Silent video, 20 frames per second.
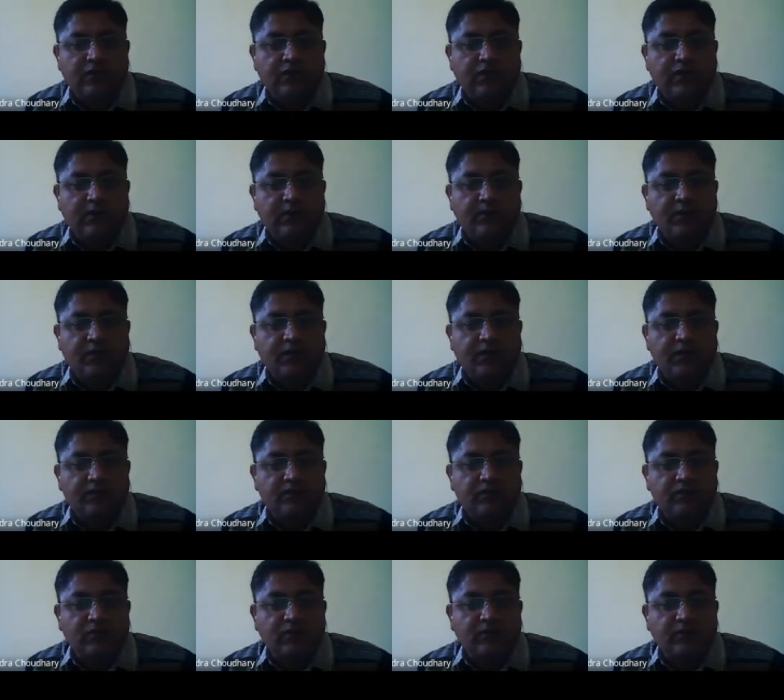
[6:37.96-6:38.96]
upper
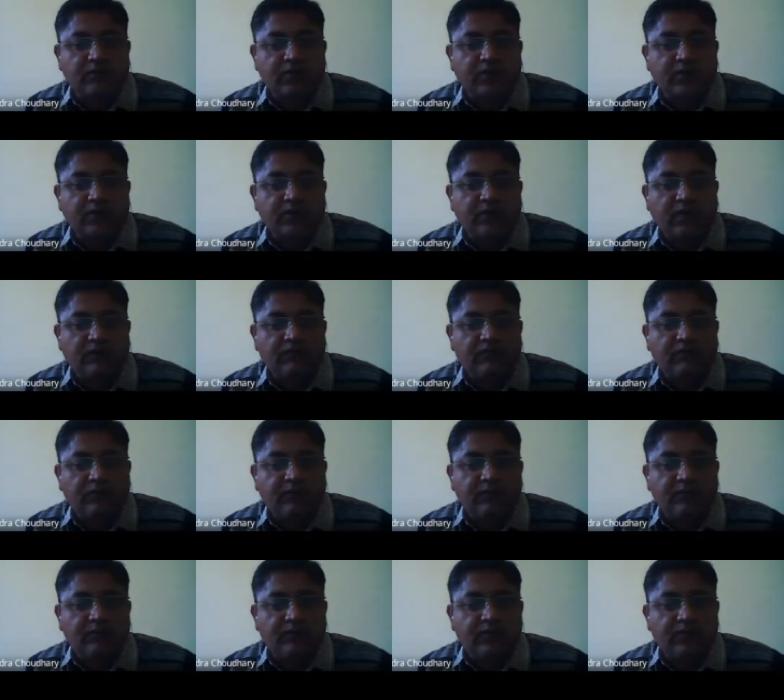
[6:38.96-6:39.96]
control. Now we